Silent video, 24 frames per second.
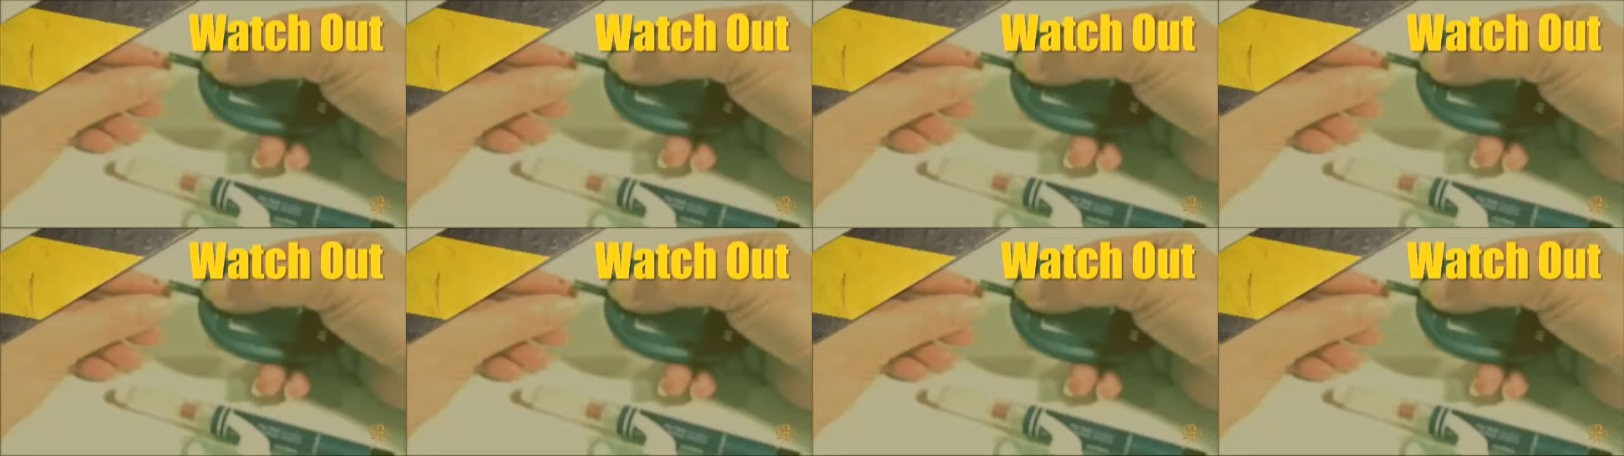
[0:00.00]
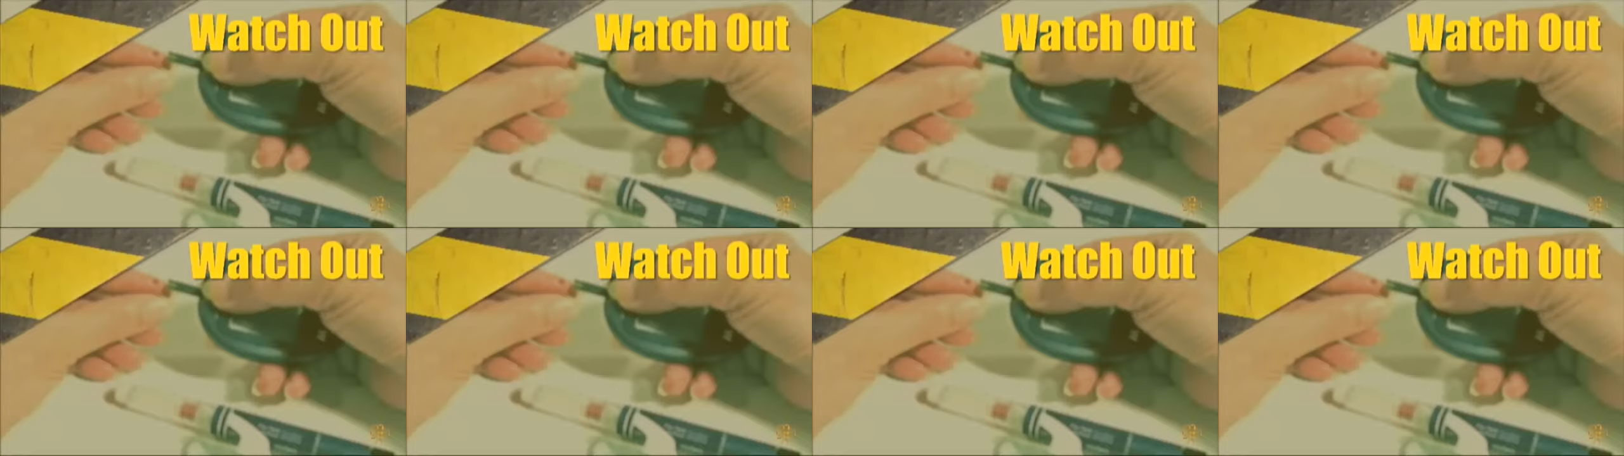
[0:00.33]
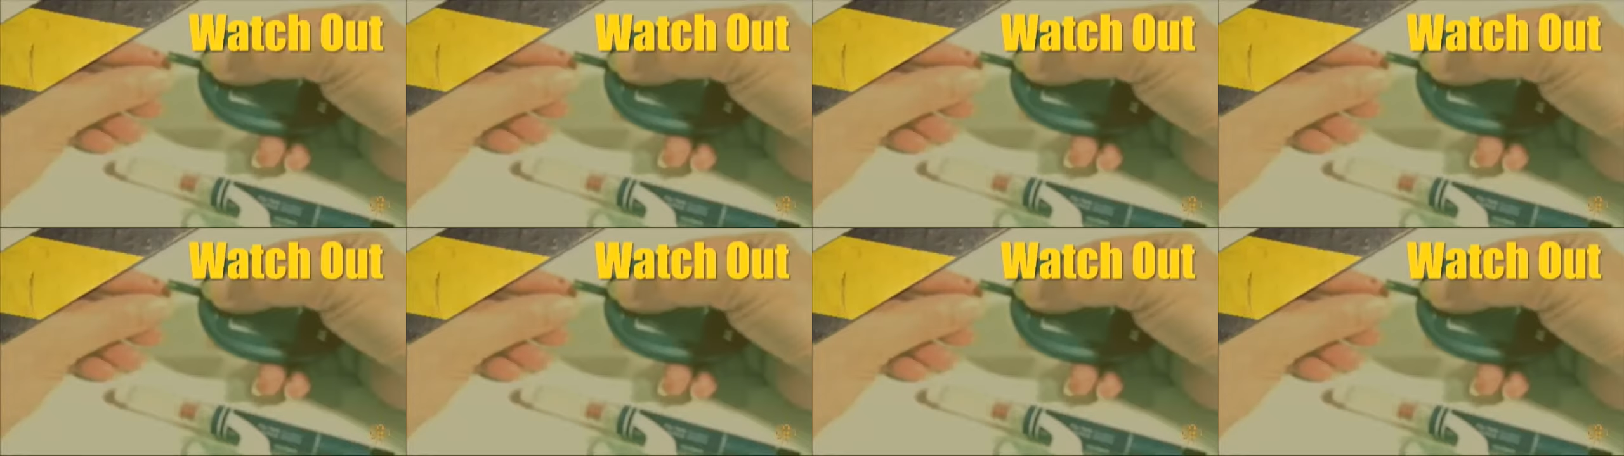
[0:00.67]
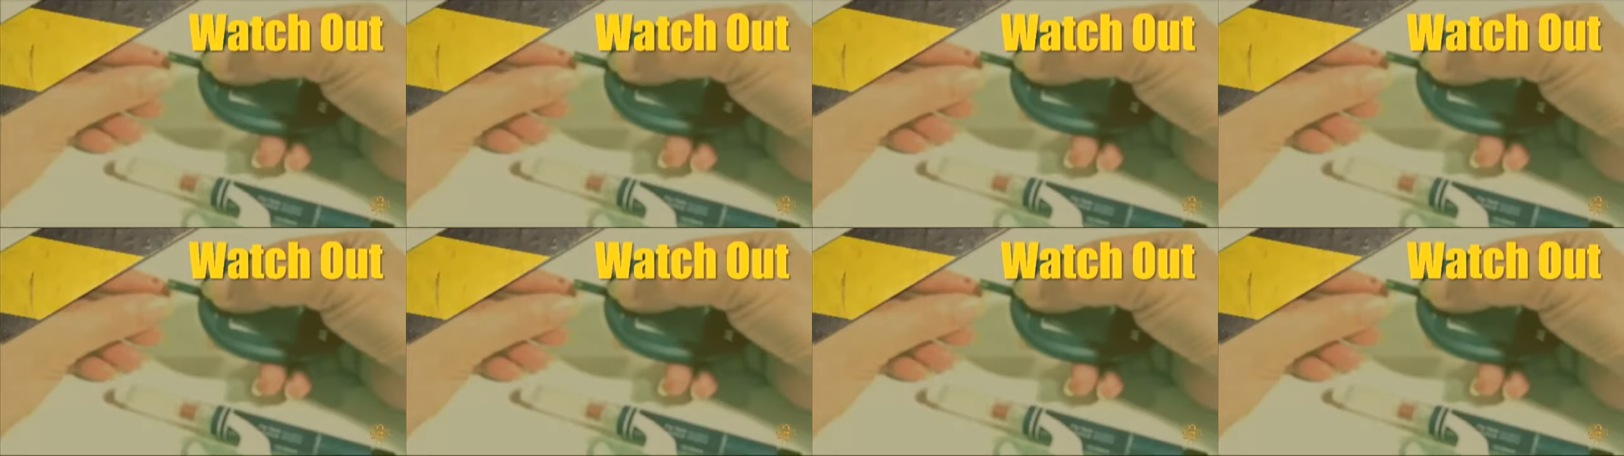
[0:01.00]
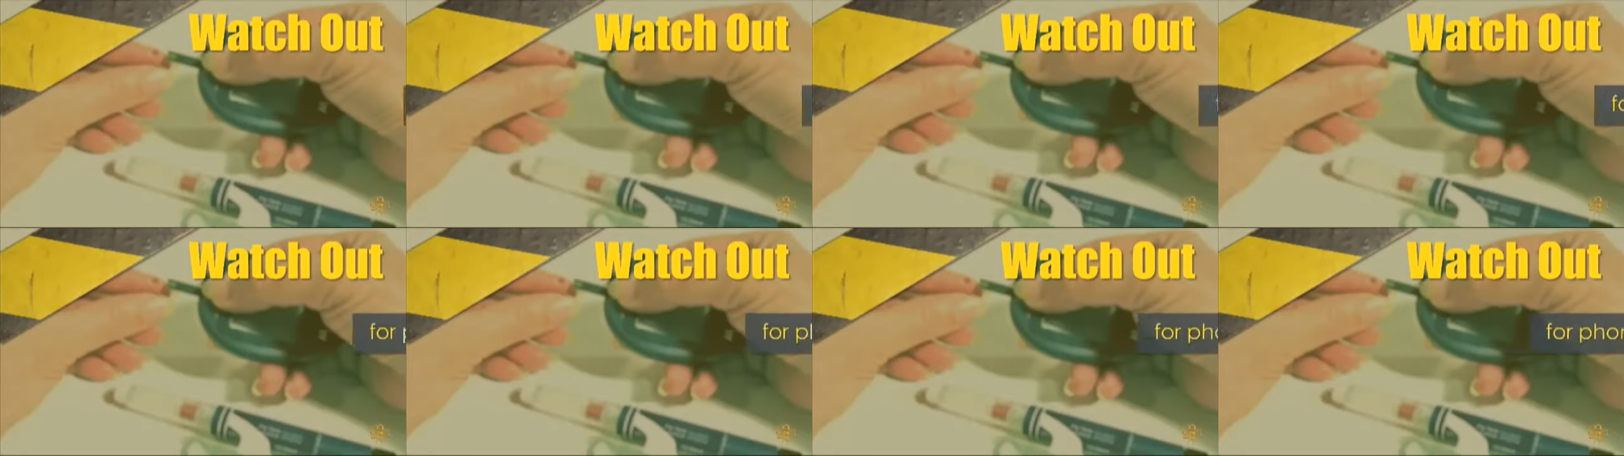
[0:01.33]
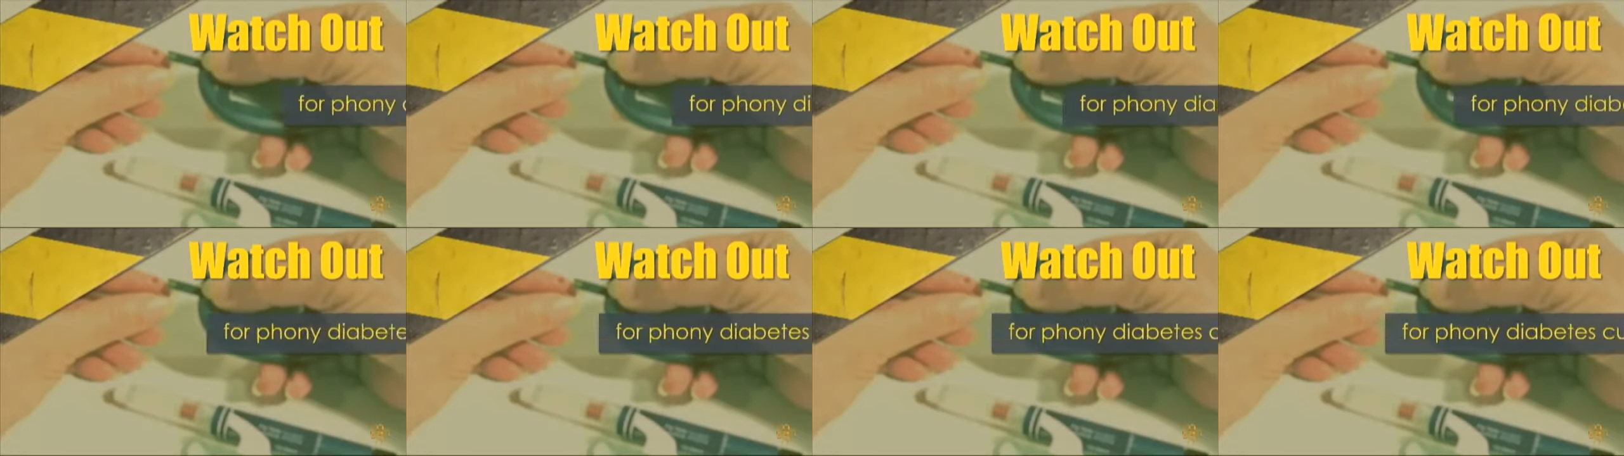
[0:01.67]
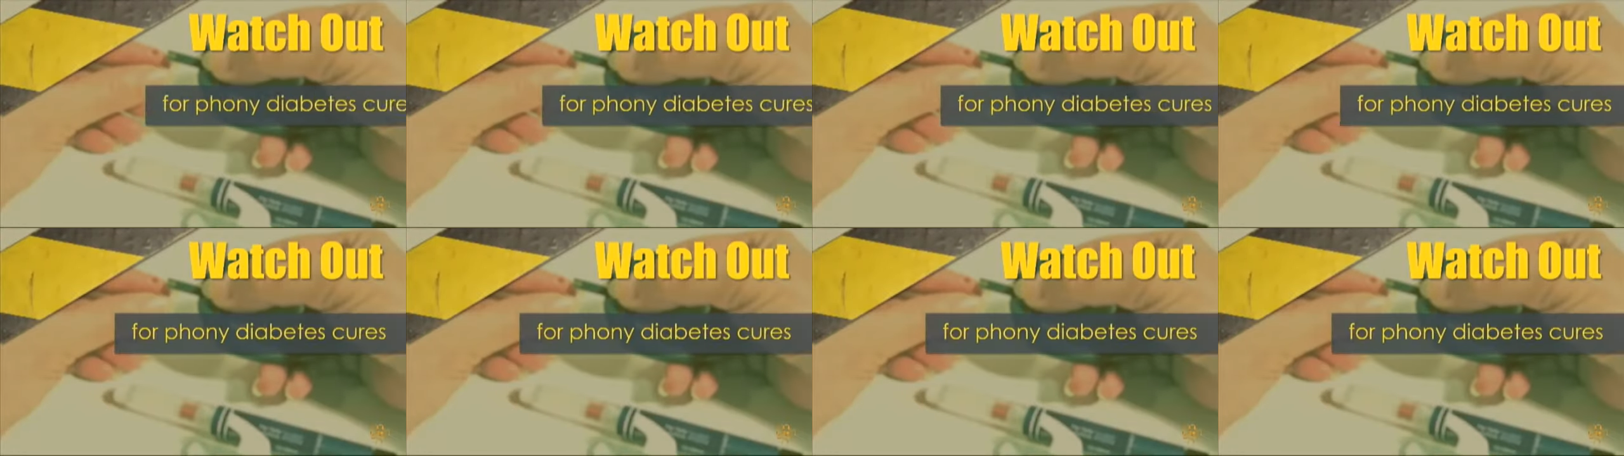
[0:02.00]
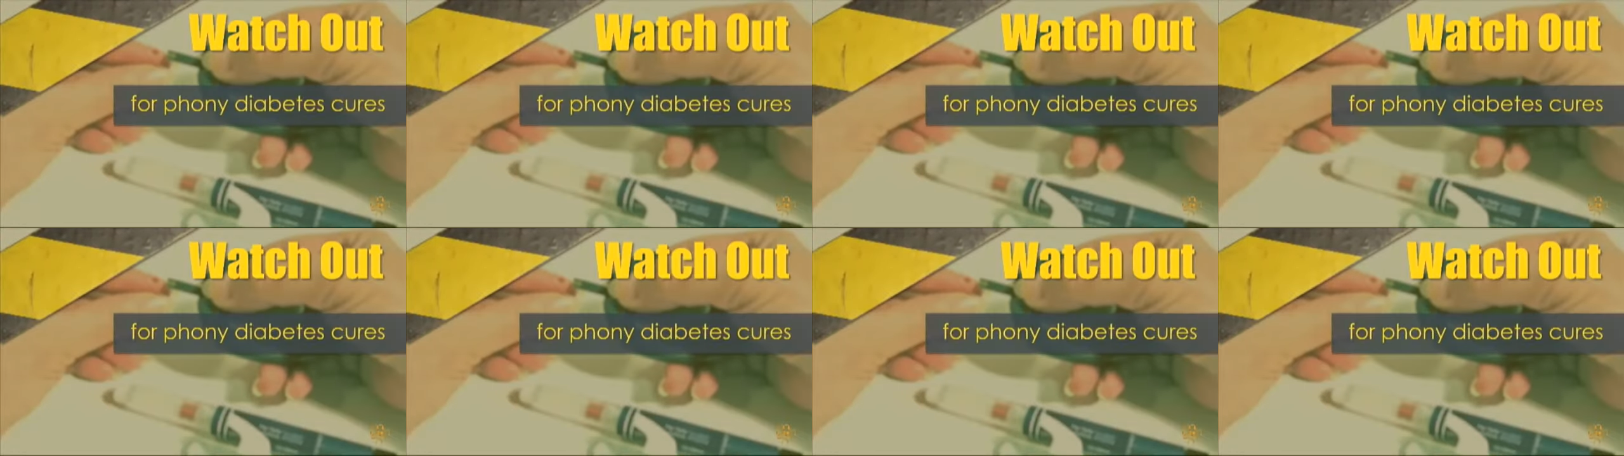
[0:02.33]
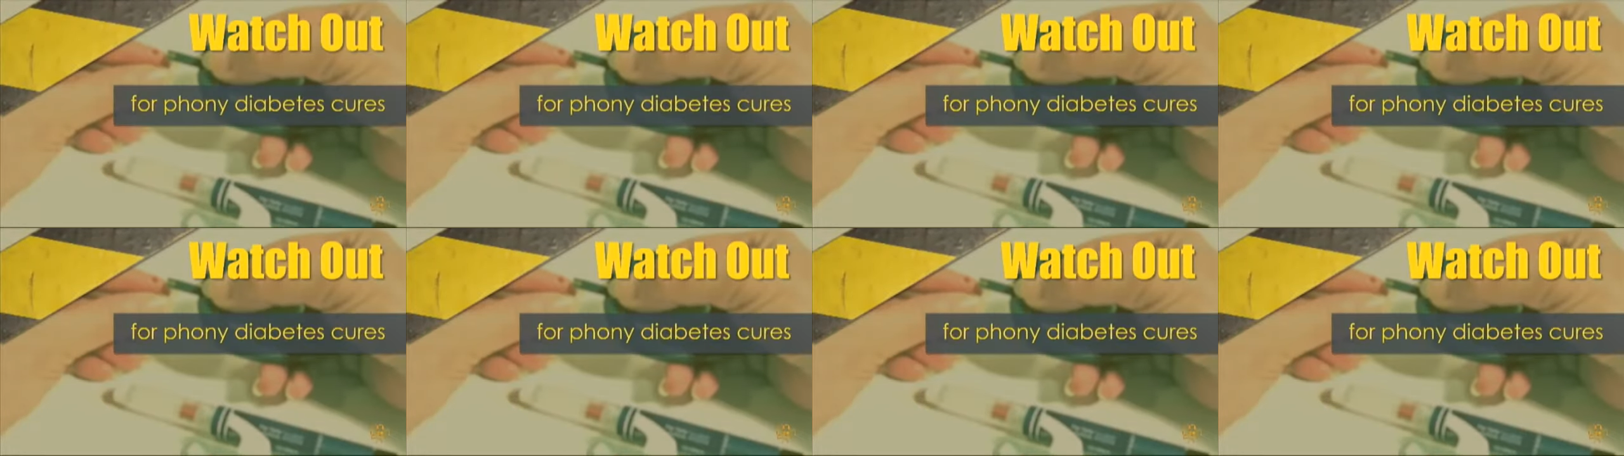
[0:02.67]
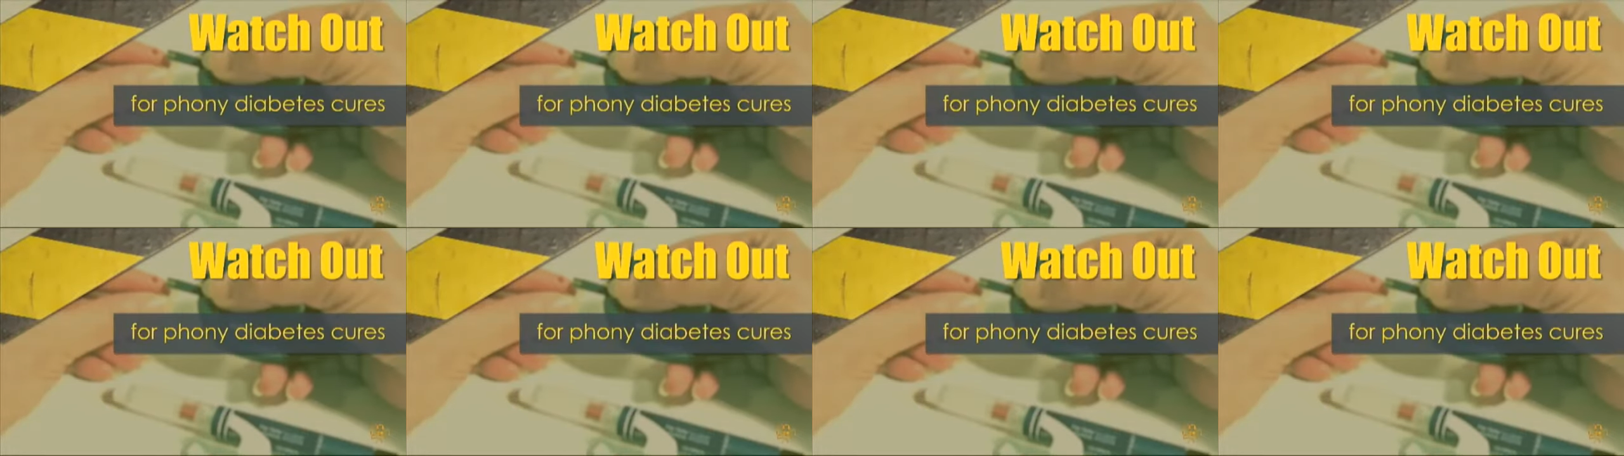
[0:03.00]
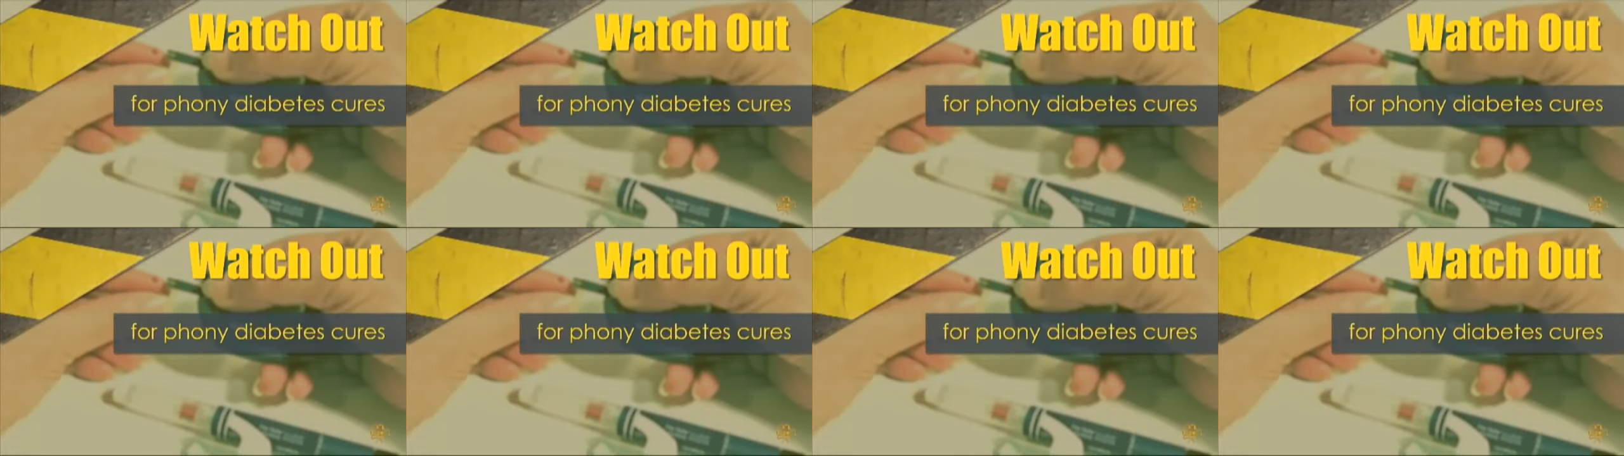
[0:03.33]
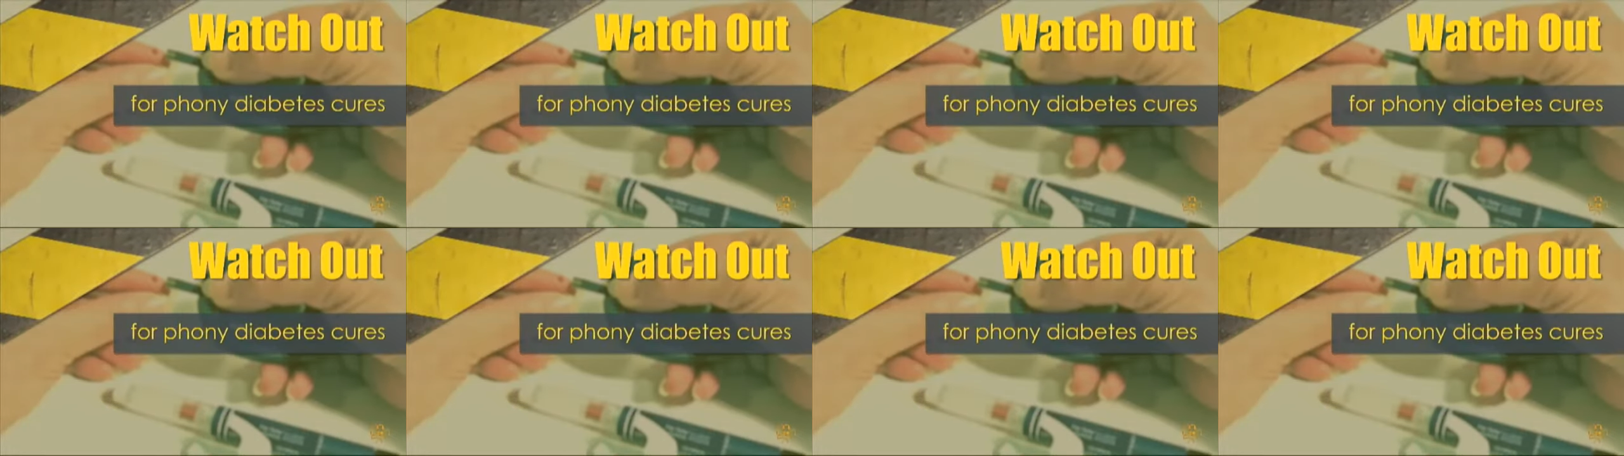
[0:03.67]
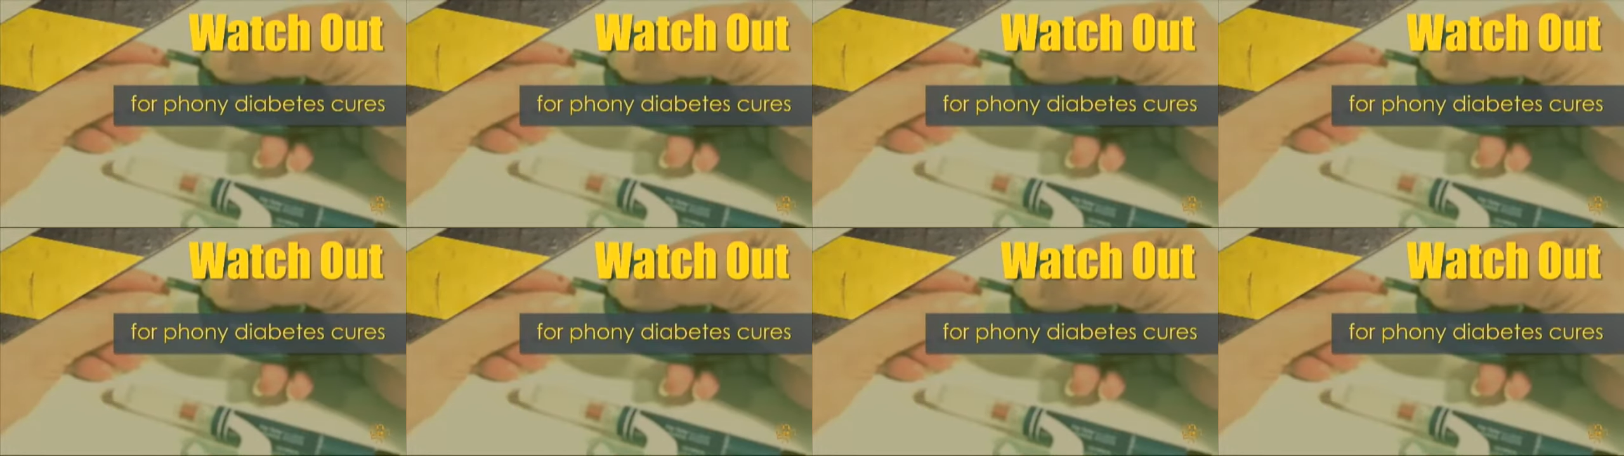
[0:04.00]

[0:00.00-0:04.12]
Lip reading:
Nobody's mouth can be seen.